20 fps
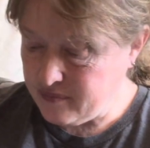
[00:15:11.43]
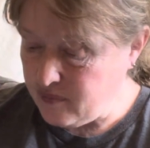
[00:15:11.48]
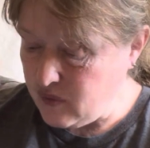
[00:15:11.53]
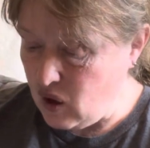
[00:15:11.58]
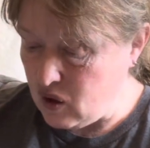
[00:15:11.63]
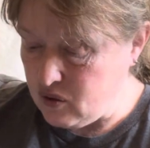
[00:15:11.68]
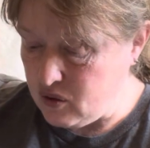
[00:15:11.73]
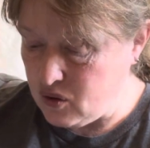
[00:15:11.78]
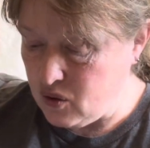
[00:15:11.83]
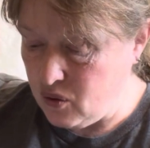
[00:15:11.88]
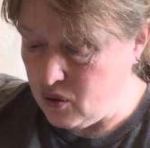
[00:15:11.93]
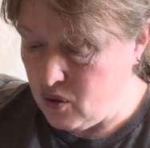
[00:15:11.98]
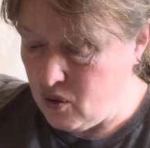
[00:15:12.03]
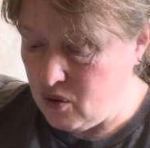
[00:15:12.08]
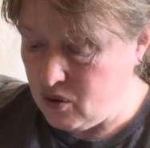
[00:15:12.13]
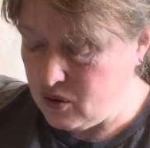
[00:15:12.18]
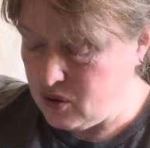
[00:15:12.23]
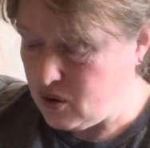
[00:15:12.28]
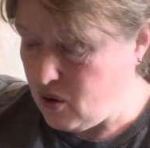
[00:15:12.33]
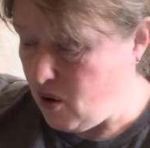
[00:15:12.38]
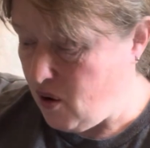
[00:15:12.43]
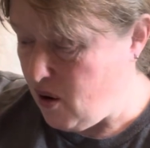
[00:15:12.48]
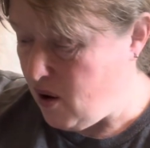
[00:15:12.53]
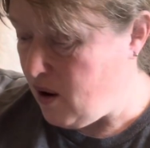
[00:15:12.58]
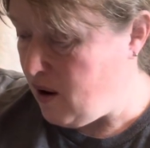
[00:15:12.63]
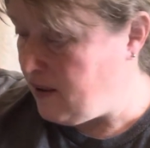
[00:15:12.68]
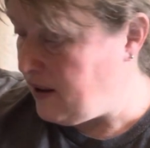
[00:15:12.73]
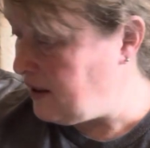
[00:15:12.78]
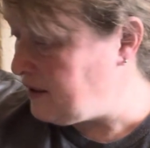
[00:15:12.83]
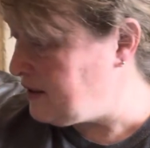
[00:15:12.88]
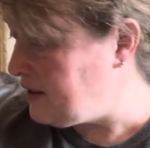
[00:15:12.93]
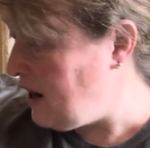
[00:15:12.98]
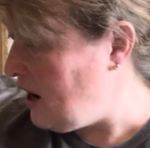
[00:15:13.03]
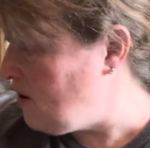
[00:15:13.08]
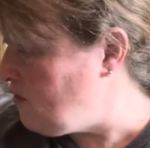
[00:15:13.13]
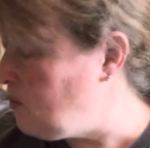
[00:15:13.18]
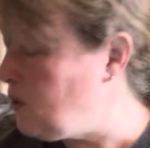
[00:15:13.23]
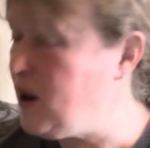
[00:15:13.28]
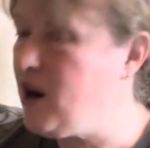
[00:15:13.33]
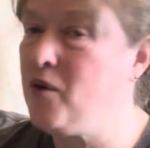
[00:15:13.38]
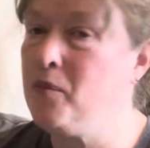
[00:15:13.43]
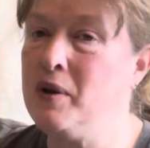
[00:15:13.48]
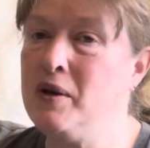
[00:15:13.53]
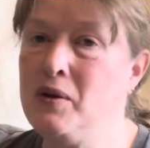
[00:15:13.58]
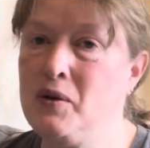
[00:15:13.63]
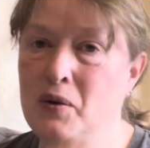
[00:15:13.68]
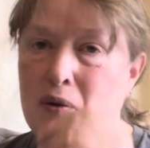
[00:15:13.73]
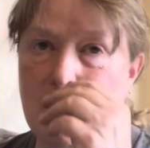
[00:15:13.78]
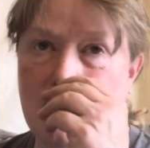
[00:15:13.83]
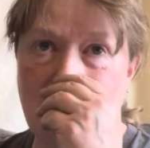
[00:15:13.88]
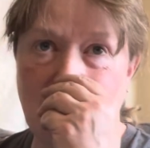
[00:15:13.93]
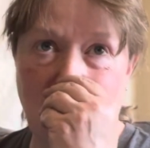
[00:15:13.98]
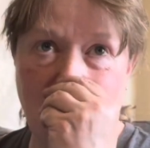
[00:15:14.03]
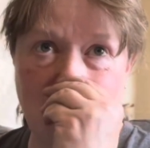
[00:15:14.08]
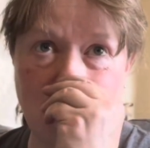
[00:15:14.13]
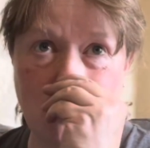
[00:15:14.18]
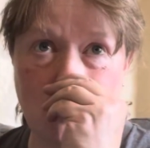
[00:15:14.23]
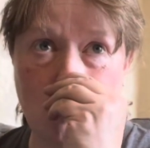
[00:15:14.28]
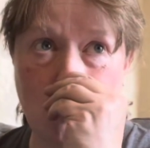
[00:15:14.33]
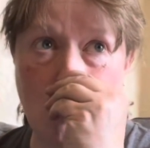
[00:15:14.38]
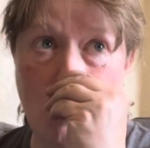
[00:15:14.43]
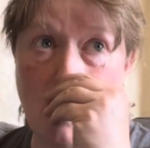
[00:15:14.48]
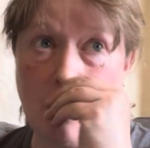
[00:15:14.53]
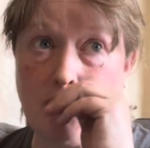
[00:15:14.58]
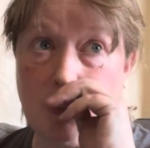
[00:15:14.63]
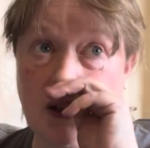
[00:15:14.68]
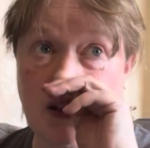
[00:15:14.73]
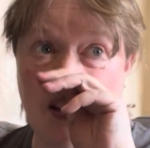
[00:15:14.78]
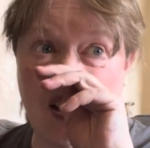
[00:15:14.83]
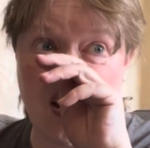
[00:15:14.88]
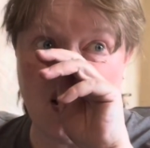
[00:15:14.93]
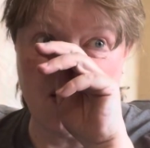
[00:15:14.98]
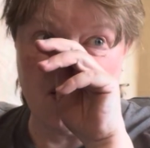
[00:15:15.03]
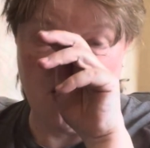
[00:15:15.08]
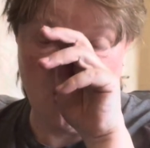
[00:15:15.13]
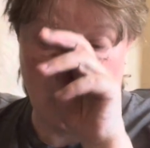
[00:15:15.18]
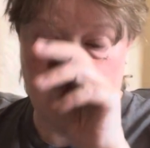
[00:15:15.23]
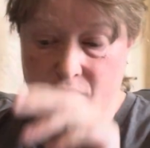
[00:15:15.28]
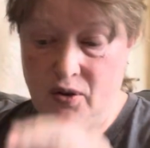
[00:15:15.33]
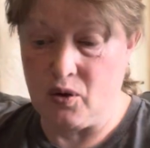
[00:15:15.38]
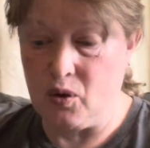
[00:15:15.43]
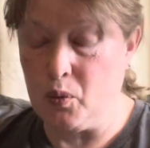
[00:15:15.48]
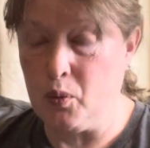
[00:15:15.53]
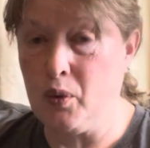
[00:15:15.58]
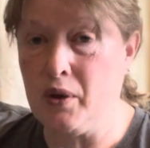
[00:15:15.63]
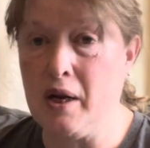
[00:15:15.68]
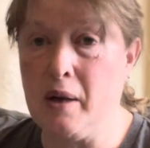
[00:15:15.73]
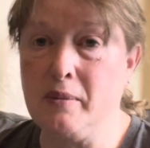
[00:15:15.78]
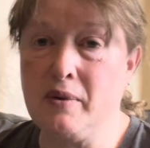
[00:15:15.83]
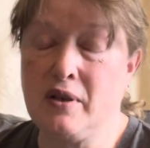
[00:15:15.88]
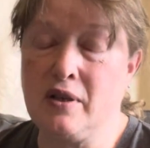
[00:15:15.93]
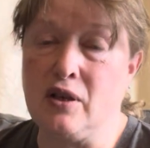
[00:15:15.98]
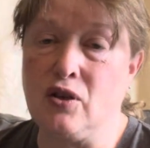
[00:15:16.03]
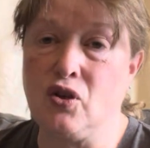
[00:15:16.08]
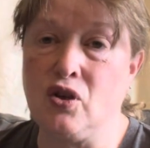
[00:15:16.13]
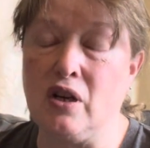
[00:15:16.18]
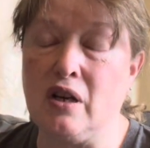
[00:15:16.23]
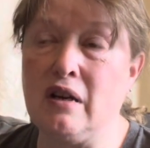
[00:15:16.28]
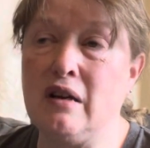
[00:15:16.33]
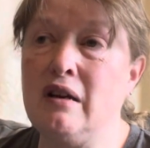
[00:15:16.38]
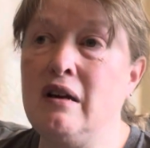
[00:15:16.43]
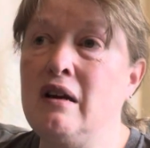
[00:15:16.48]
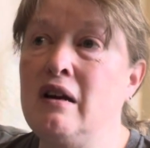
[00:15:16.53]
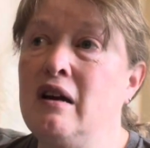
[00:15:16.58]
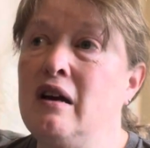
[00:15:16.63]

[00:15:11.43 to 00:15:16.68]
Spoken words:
So that's kind of what I've been doing. I do watch a lot of Flosstube when I'm stitching.